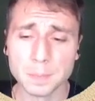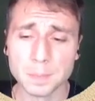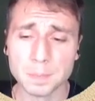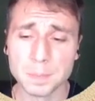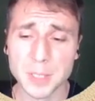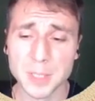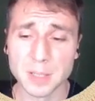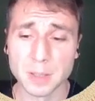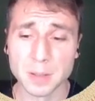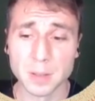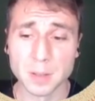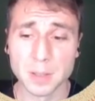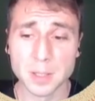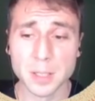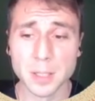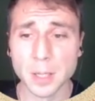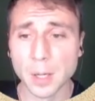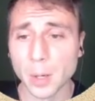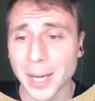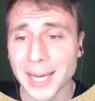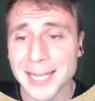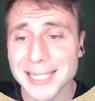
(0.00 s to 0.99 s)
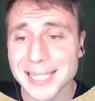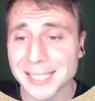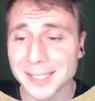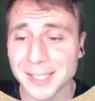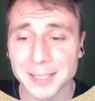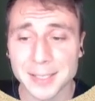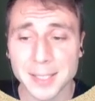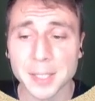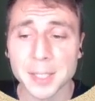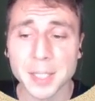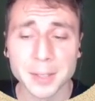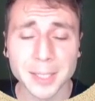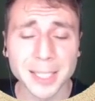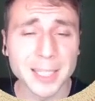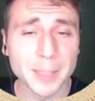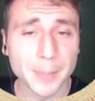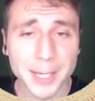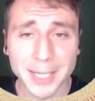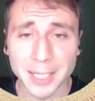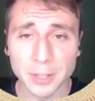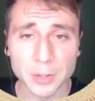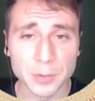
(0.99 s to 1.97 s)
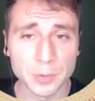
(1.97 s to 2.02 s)
because, AD Connect not the
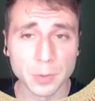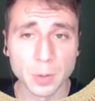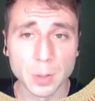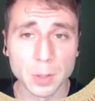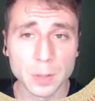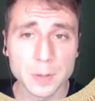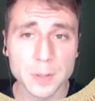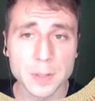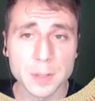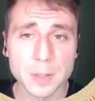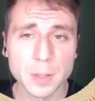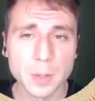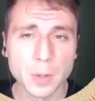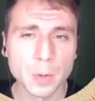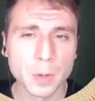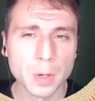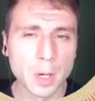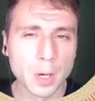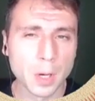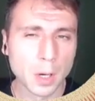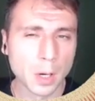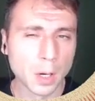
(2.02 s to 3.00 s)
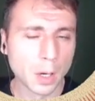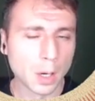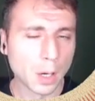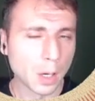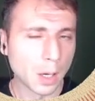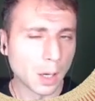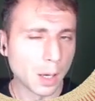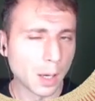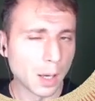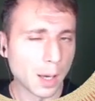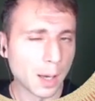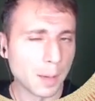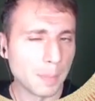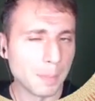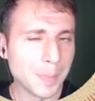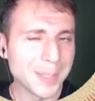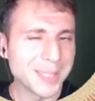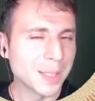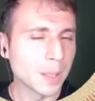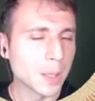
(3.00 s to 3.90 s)
main controller. So middle